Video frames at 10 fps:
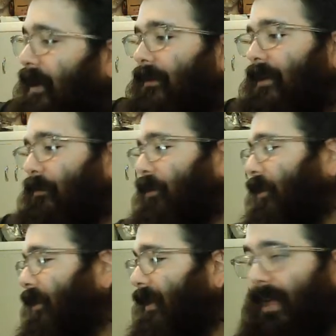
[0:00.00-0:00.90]
player anymore?
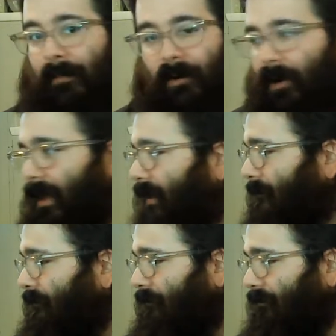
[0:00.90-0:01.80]
Am I right?
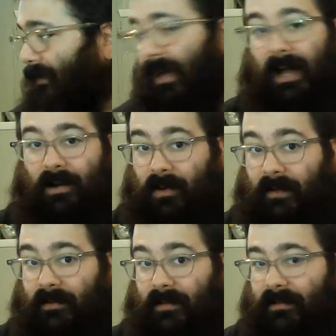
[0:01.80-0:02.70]
I don't
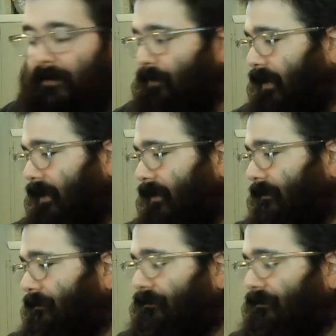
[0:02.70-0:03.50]
have a cassette player.